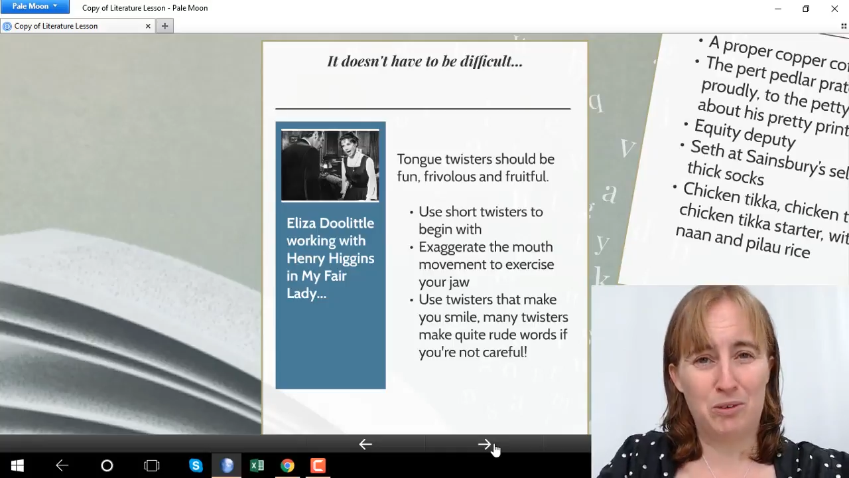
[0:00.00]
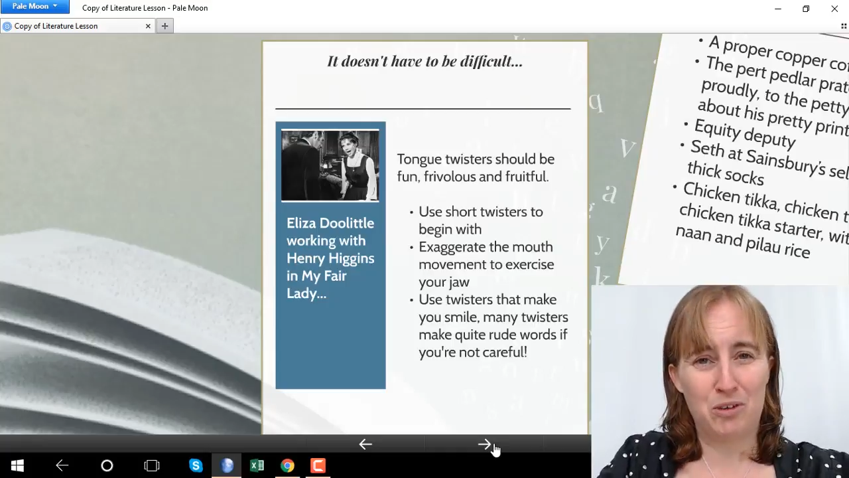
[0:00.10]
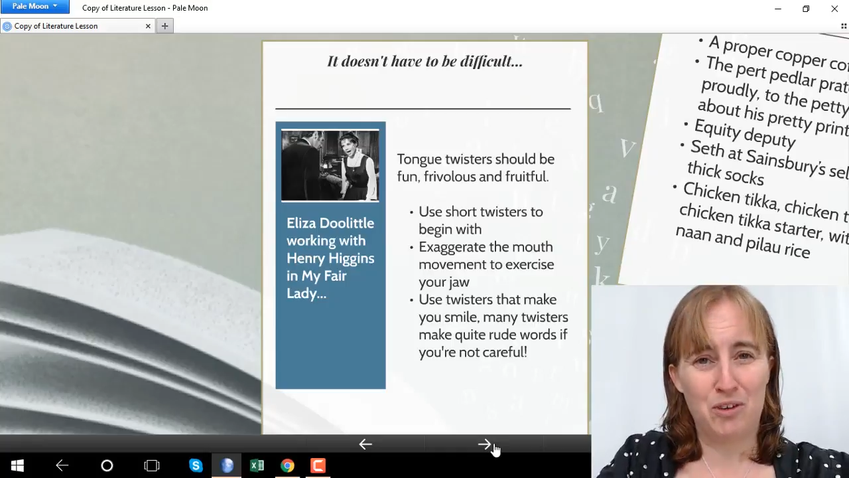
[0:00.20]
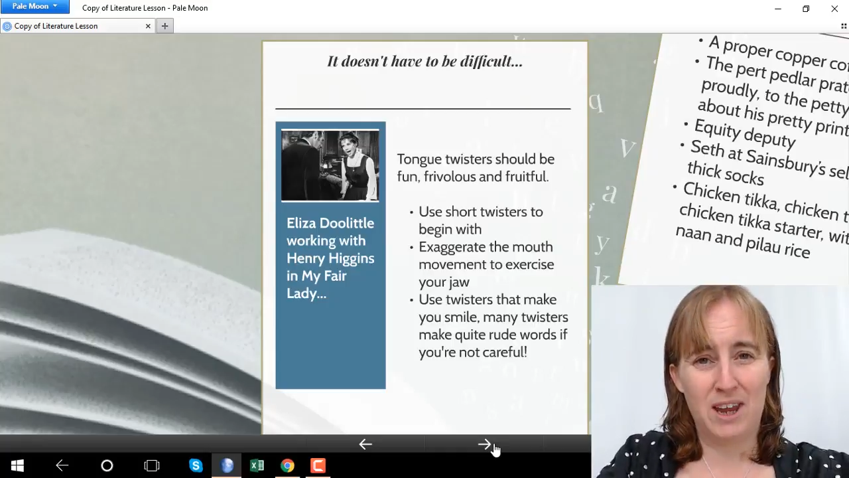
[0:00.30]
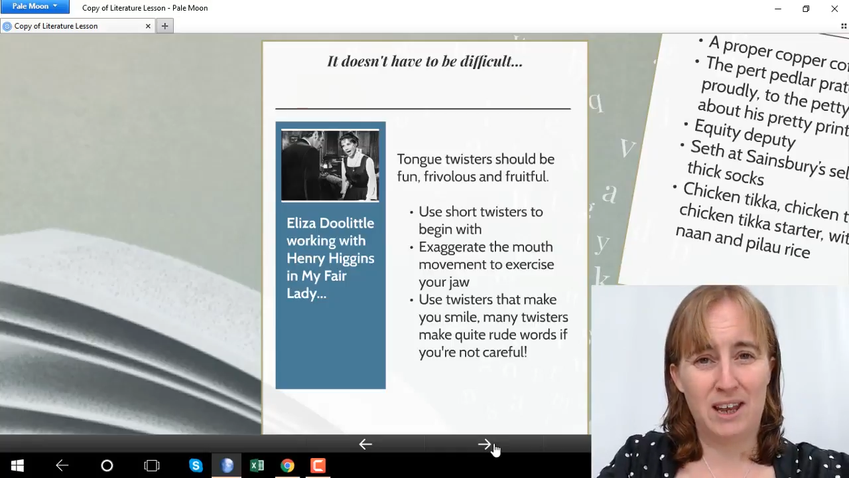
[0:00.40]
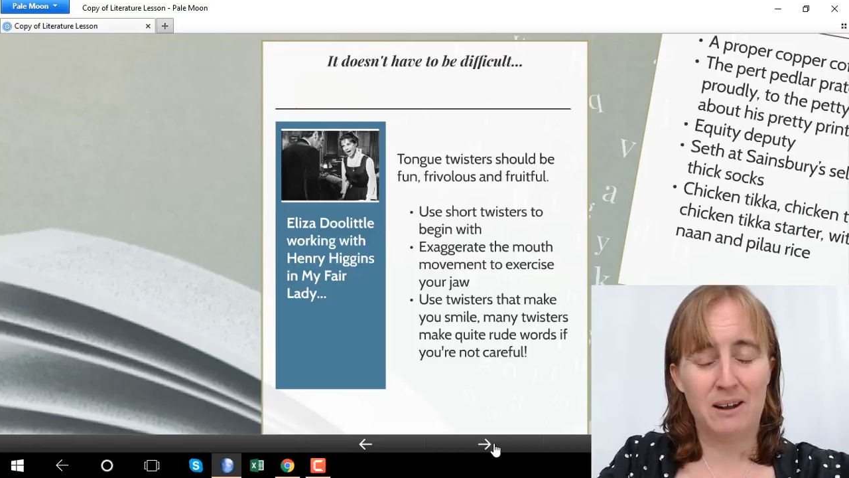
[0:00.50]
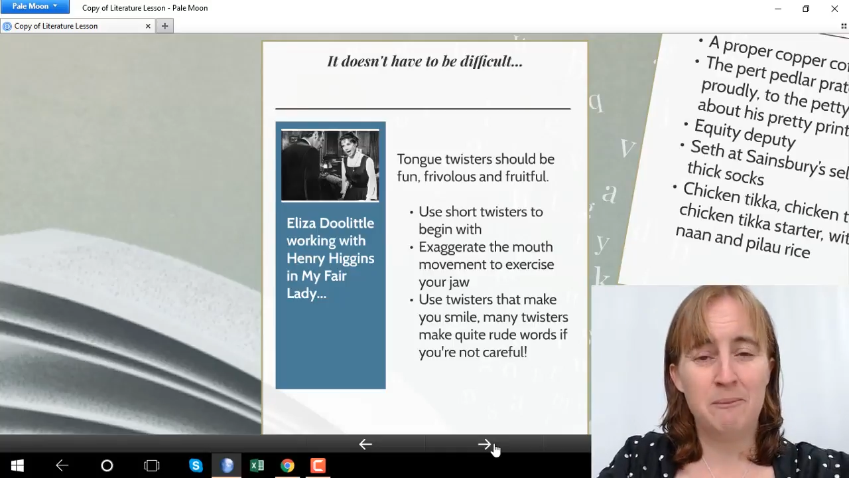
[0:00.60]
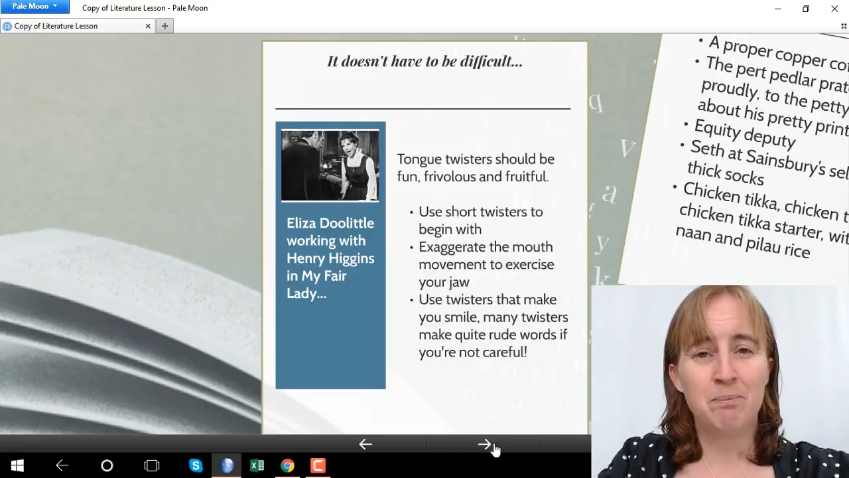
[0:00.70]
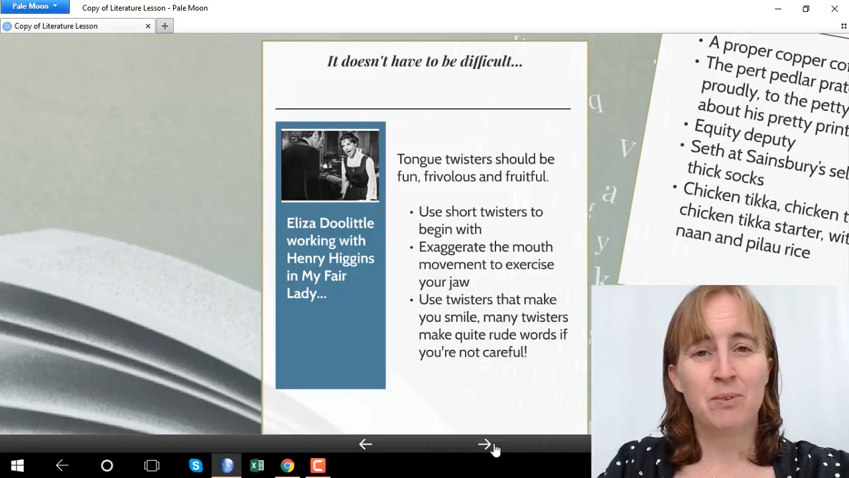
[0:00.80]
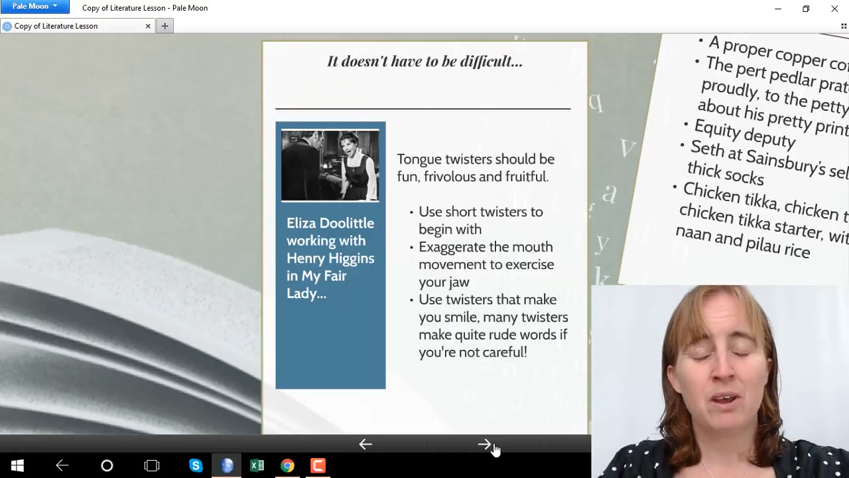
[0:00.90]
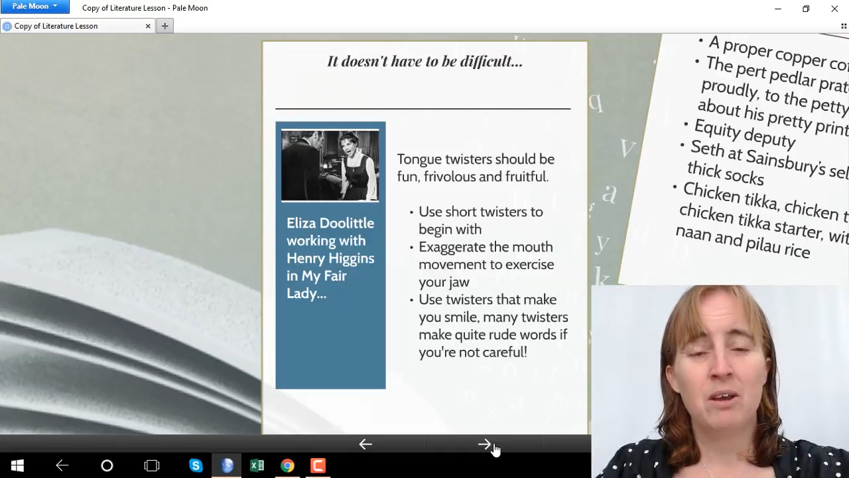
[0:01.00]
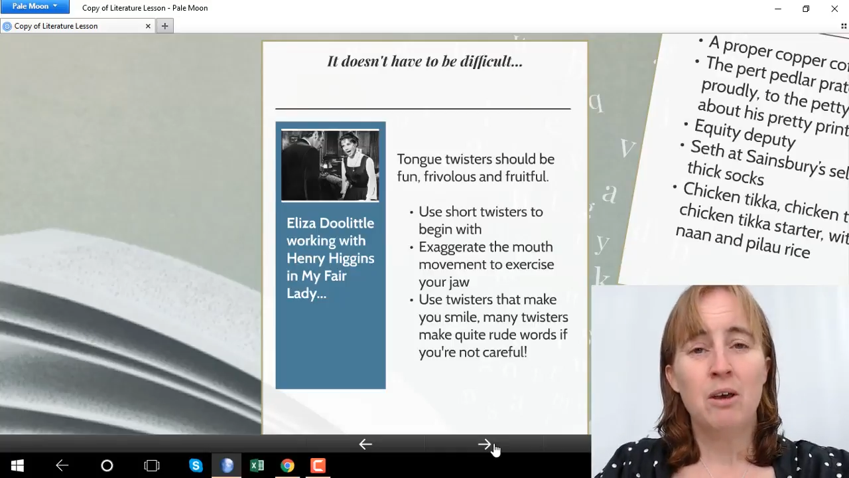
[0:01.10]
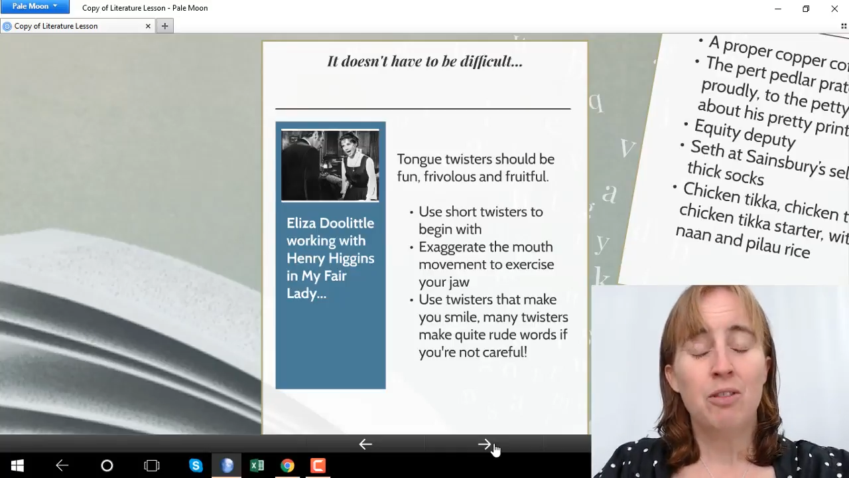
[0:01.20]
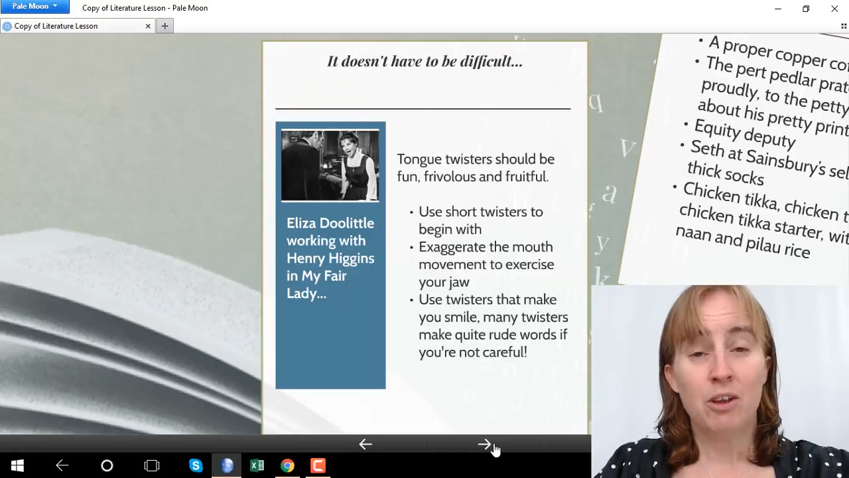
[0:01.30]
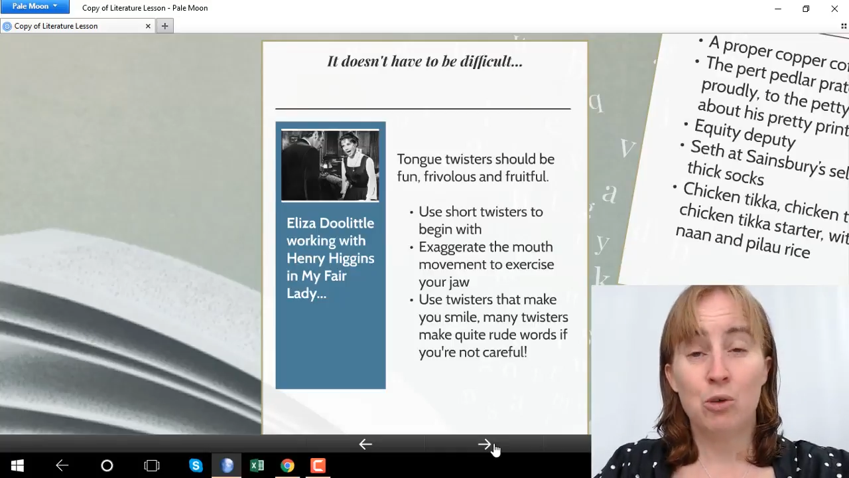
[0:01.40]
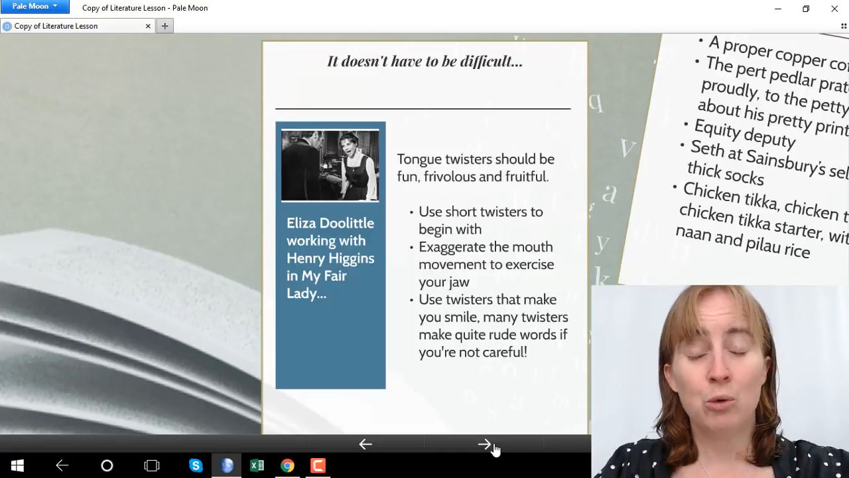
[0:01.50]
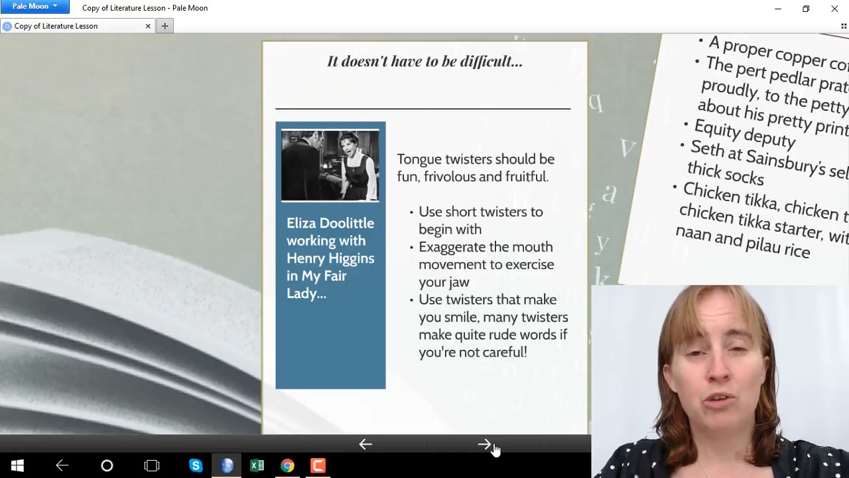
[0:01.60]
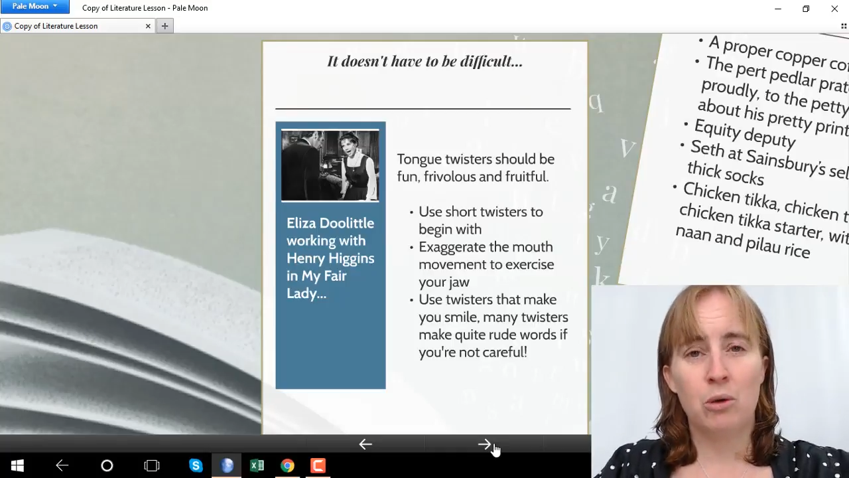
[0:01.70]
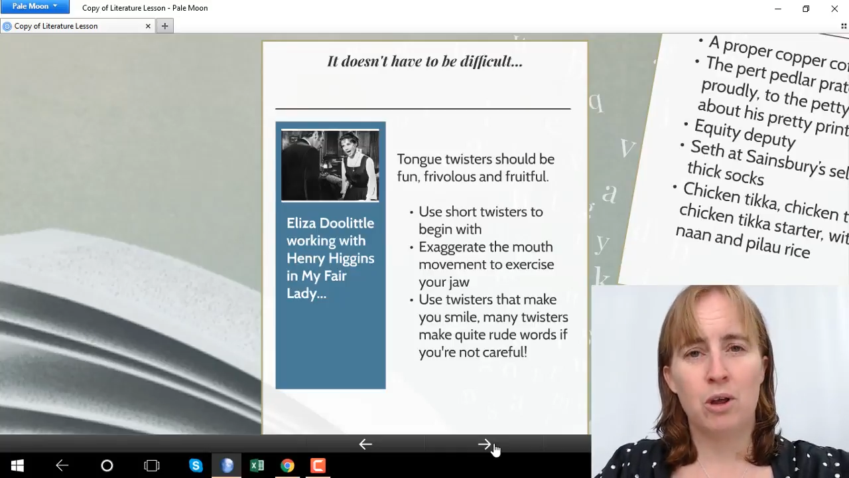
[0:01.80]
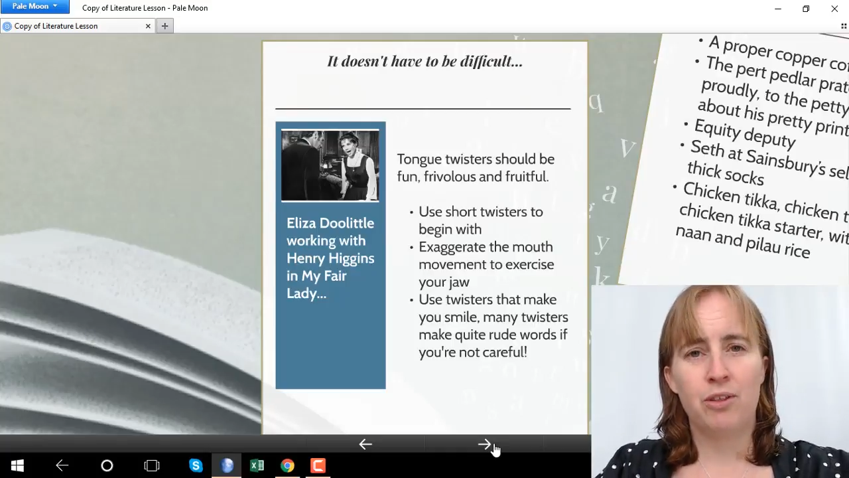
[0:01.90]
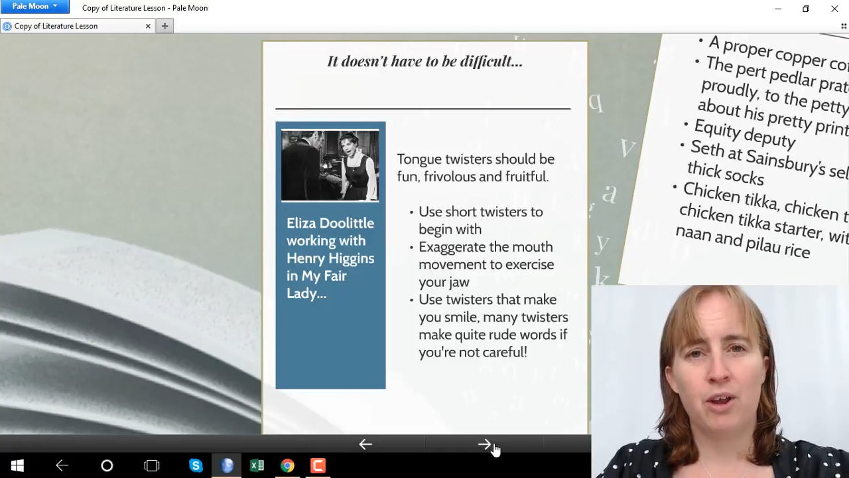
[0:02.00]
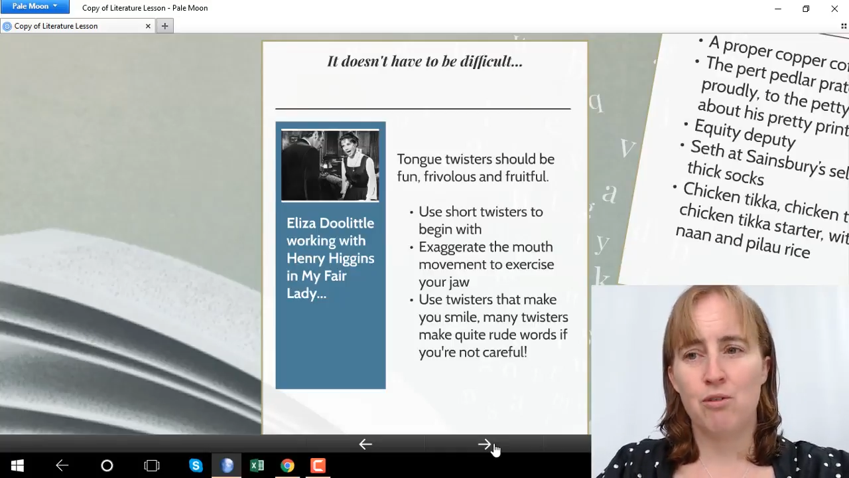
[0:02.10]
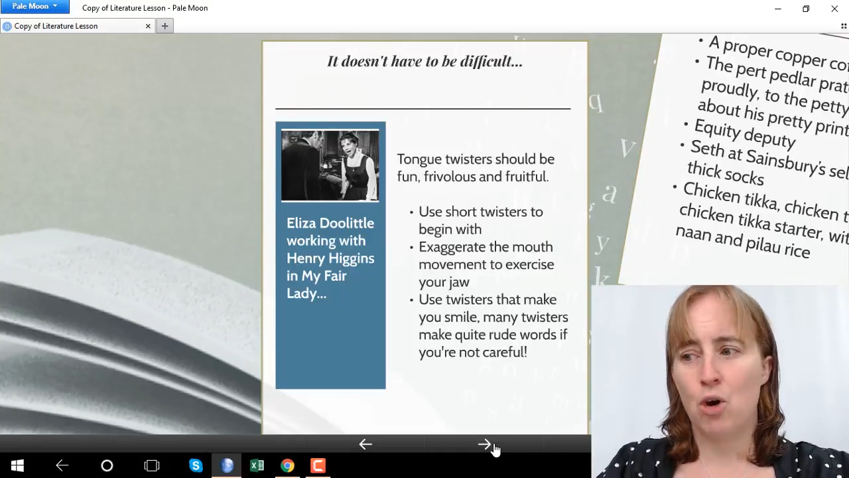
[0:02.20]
screen. There's also nothing